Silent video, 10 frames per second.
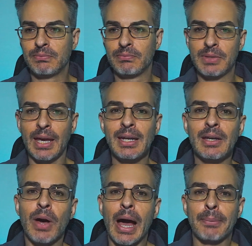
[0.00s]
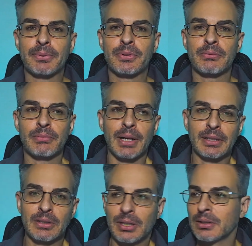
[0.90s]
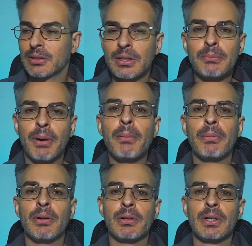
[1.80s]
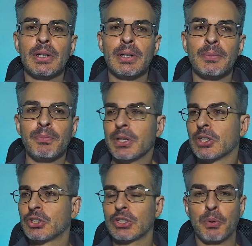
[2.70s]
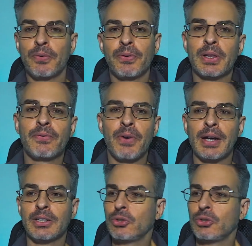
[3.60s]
dating apps like Tinder and Bumble, because it's perfectly fine.